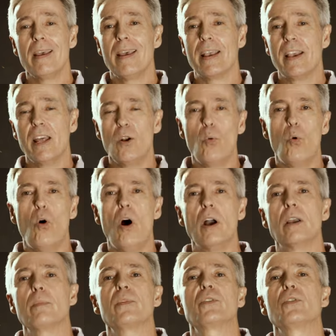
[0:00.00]
and kind of
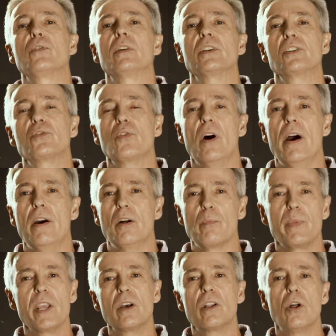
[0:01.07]
walk him through this trial,
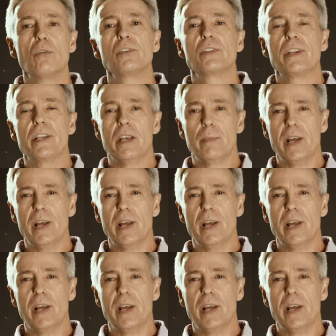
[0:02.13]
be close to him.